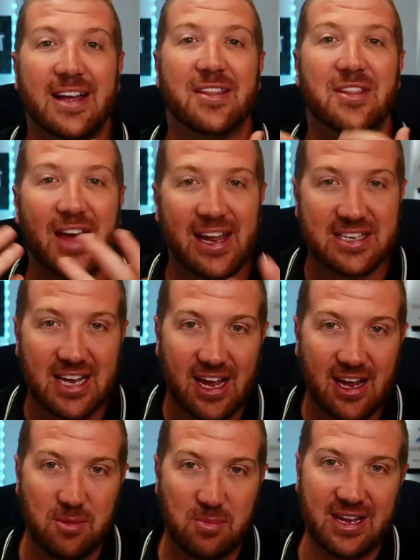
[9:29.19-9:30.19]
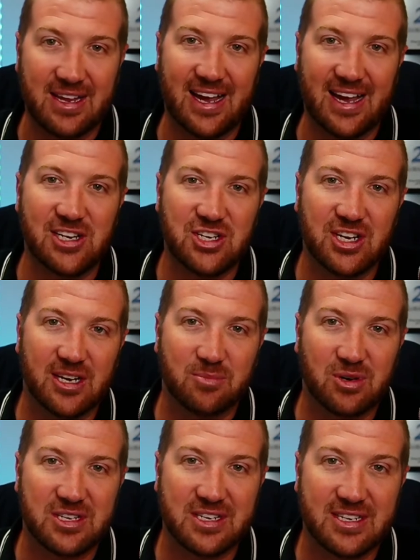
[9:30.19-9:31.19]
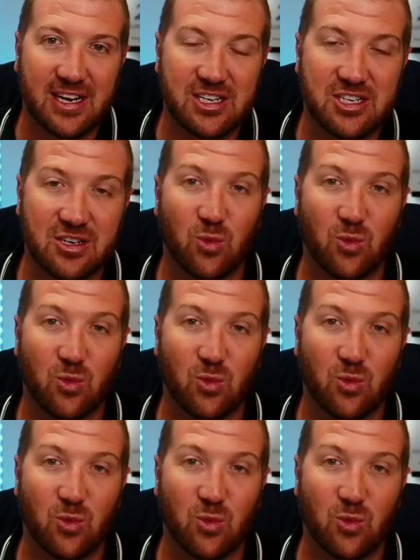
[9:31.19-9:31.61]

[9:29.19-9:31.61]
That's how you be engaging in a presentation,